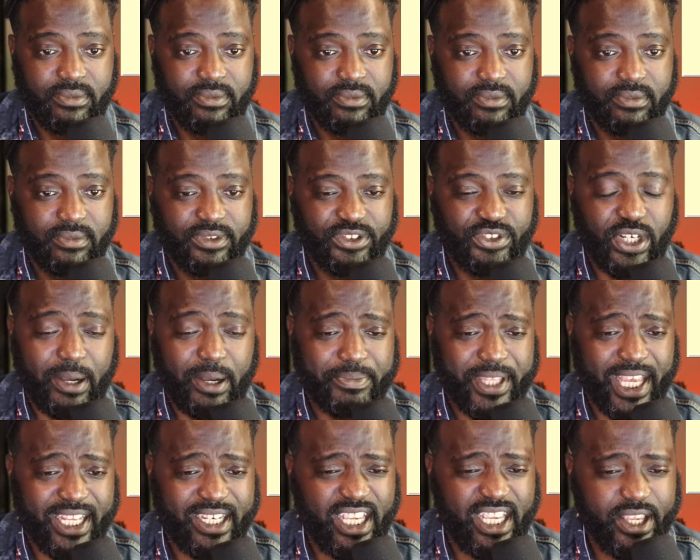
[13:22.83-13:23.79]
Drop
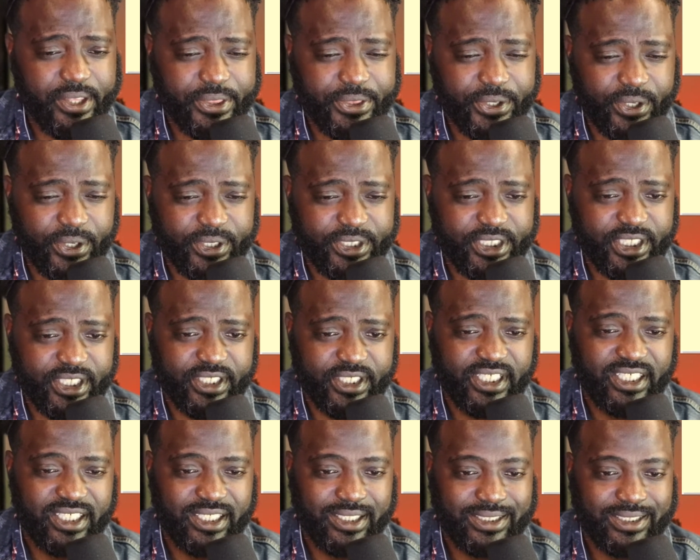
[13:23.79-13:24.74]
that ether on you.
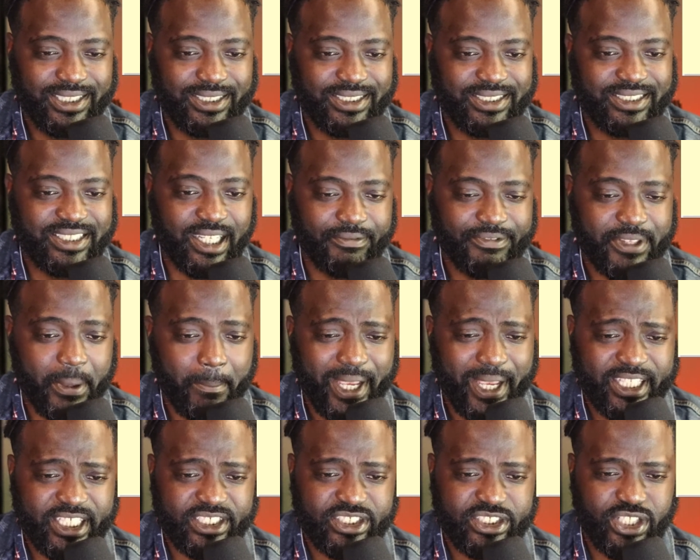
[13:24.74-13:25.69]
The stuff that
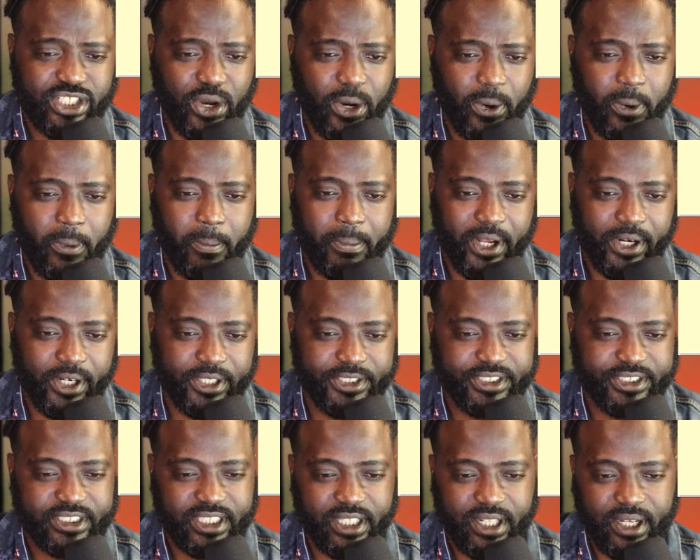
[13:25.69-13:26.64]
make your soul burn
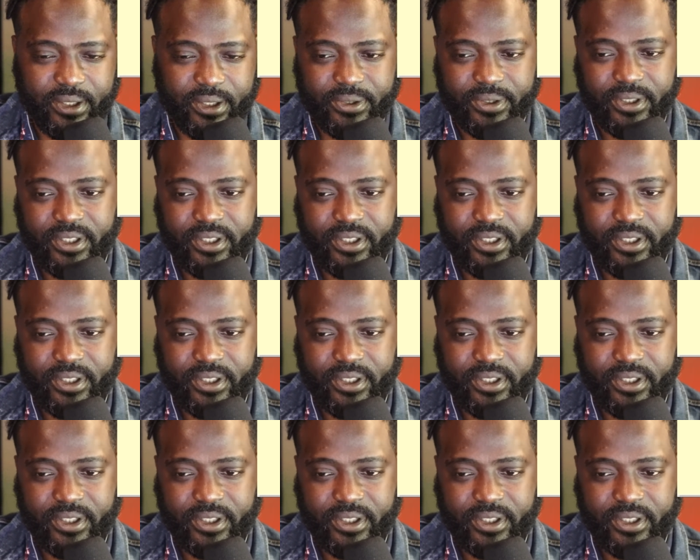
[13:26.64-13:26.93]
slow.